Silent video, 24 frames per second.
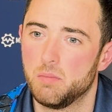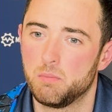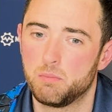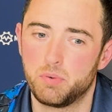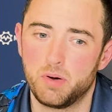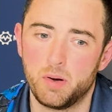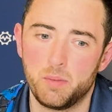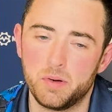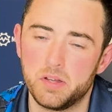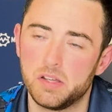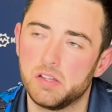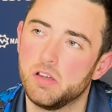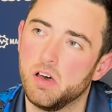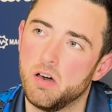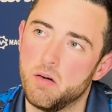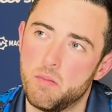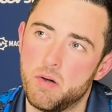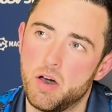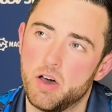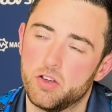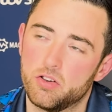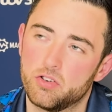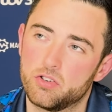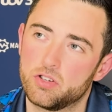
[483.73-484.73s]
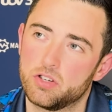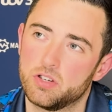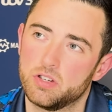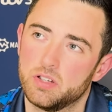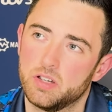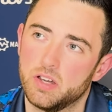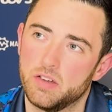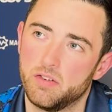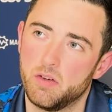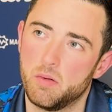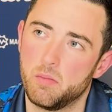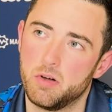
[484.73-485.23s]
Probably not much,
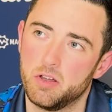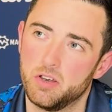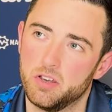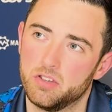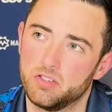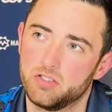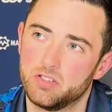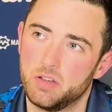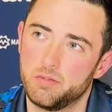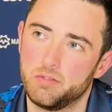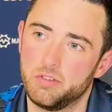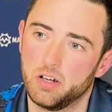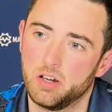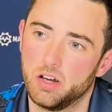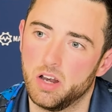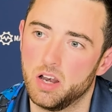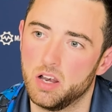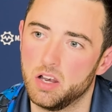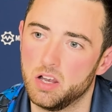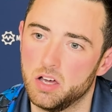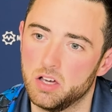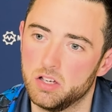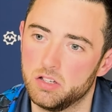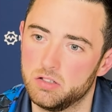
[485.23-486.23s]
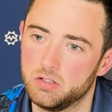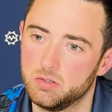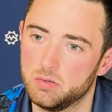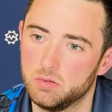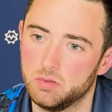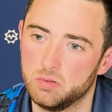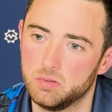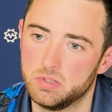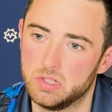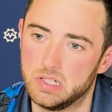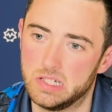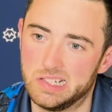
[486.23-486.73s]
if I'm honest. I'm not going to lie to
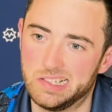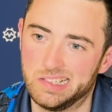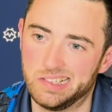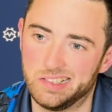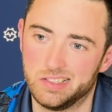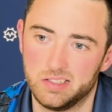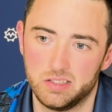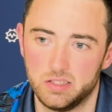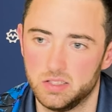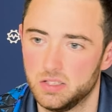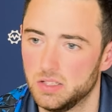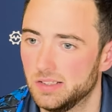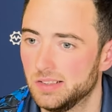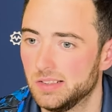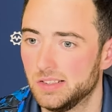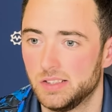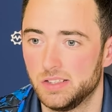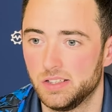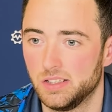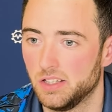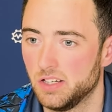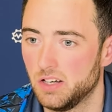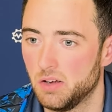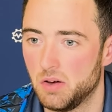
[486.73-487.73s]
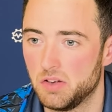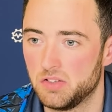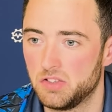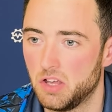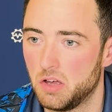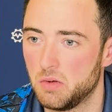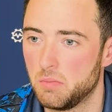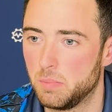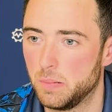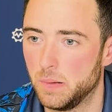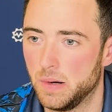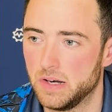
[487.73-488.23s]
you. You know, I
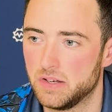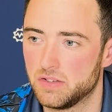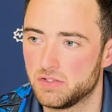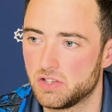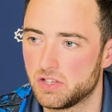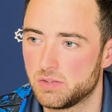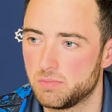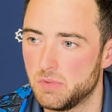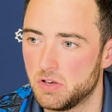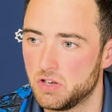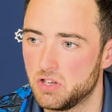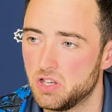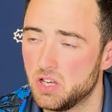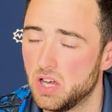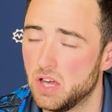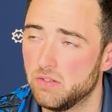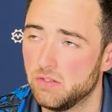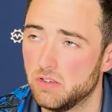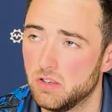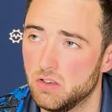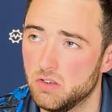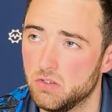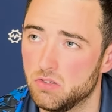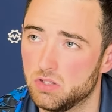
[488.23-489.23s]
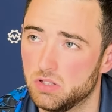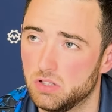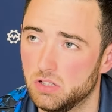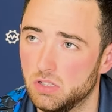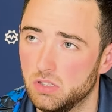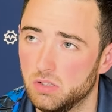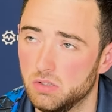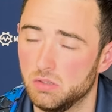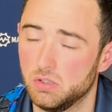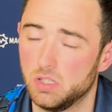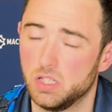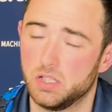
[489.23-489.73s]
don't practice as much as I ever used to.
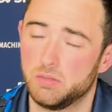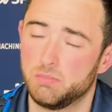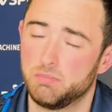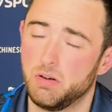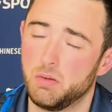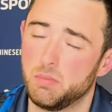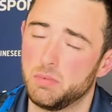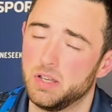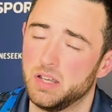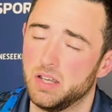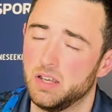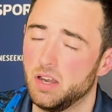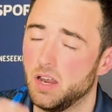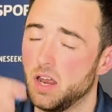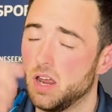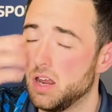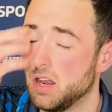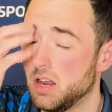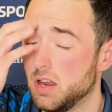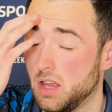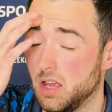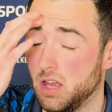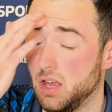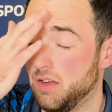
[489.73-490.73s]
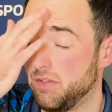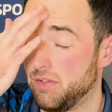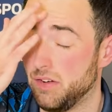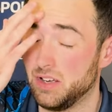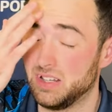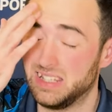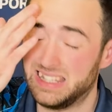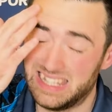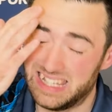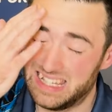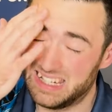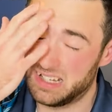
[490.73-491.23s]
It's probably, if I
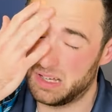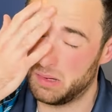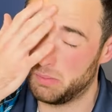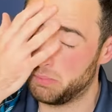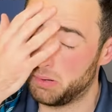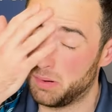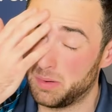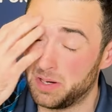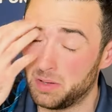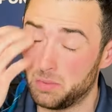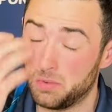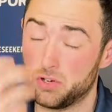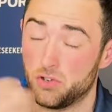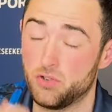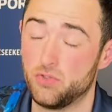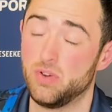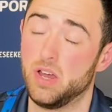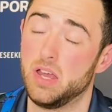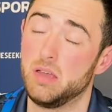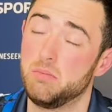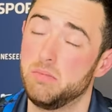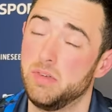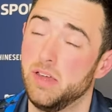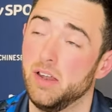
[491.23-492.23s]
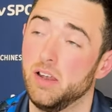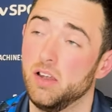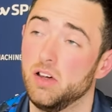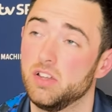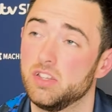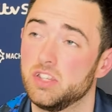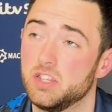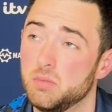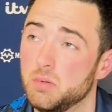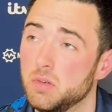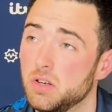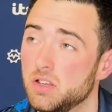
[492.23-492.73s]
did, it probably would drain me a
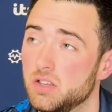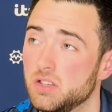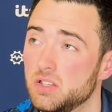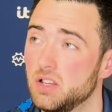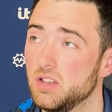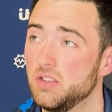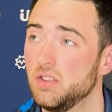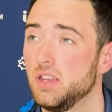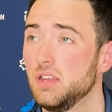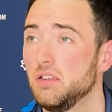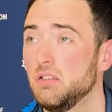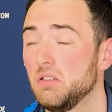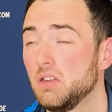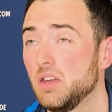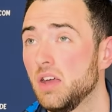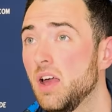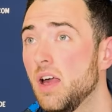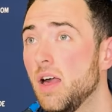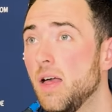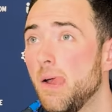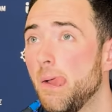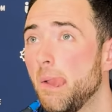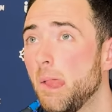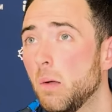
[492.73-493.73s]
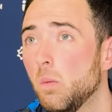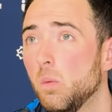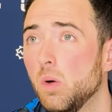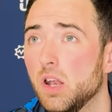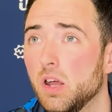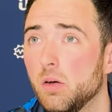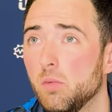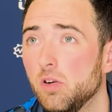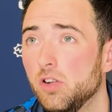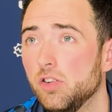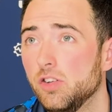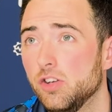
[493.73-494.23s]
lot, to be honest. I think when I
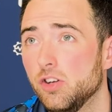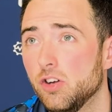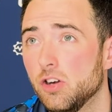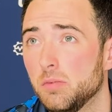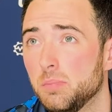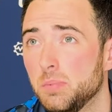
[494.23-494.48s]
won the